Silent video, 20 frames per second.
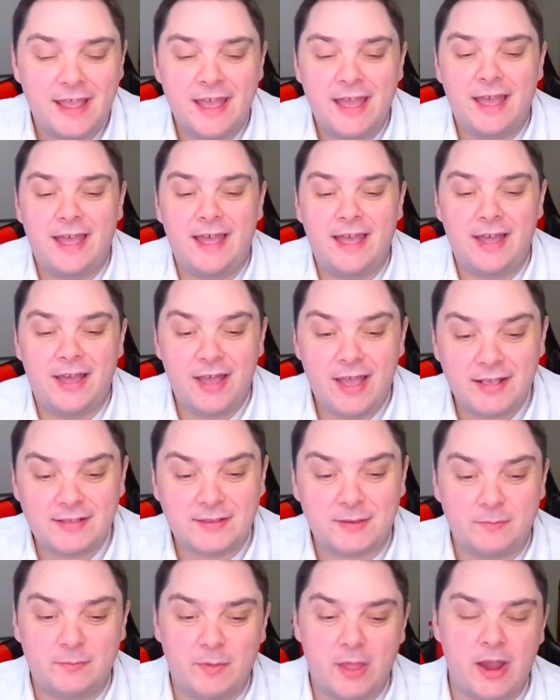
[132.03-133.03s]
Uh,
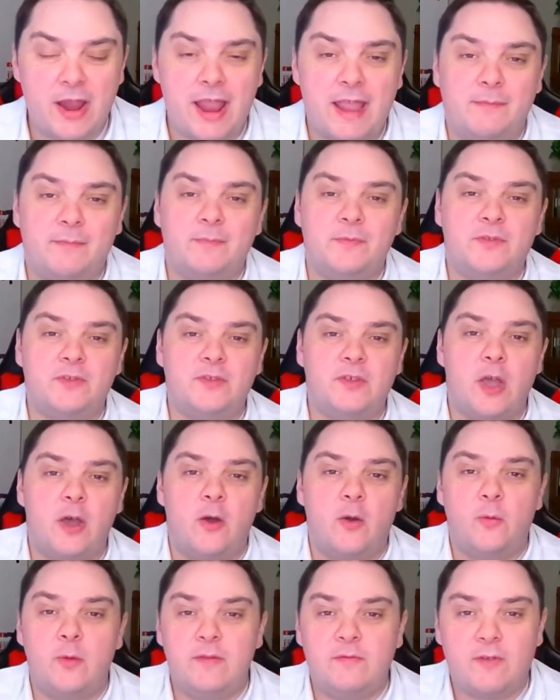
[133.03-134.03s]
awesome. All right.
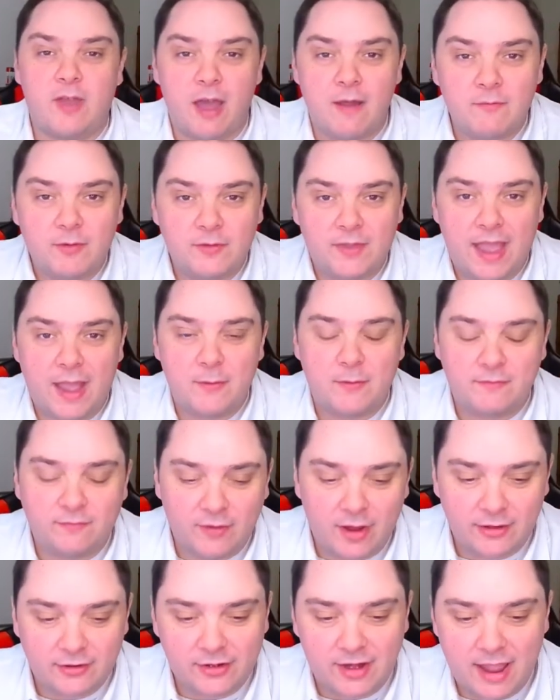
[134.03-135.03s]
So we've covered that. We've
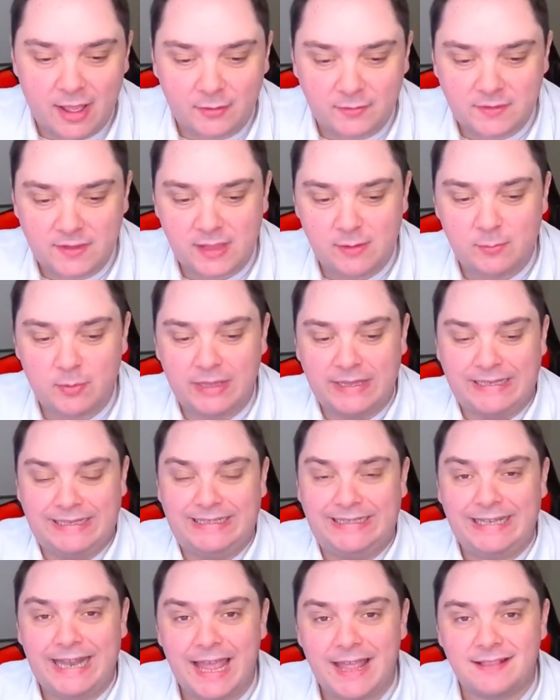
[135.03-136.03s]
done our housekeeping.
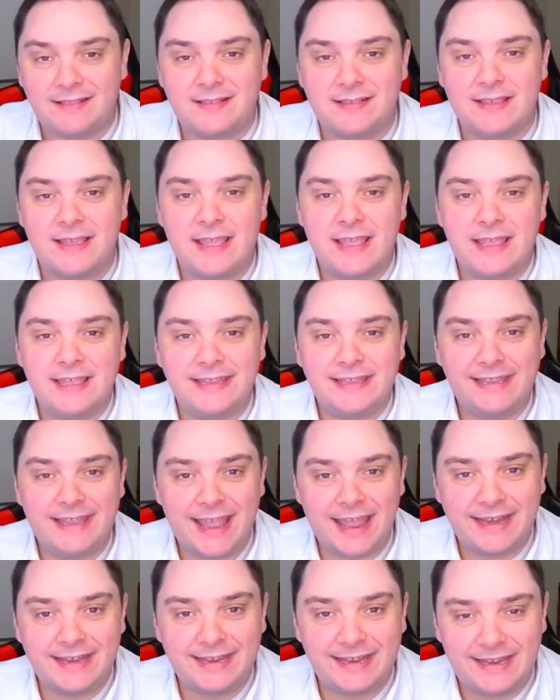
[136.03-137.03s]
Let's
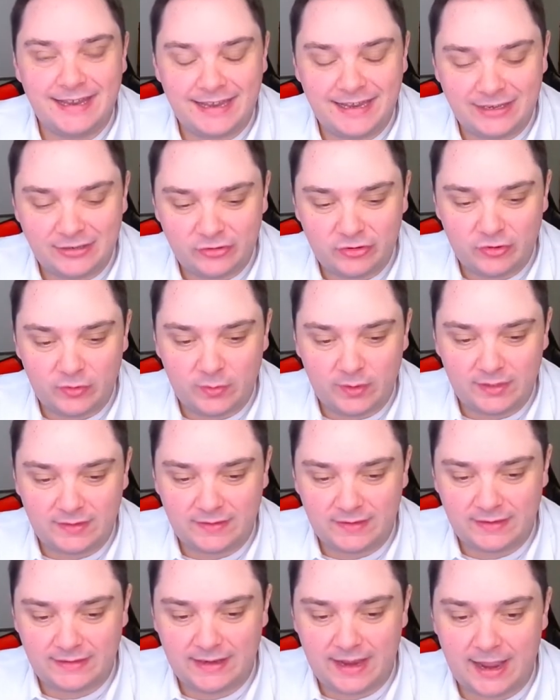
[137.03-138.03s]
get into it
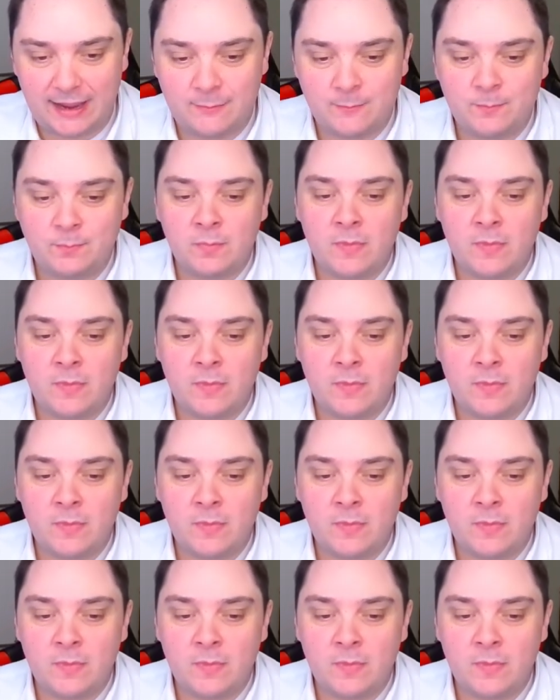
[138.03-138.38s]
today.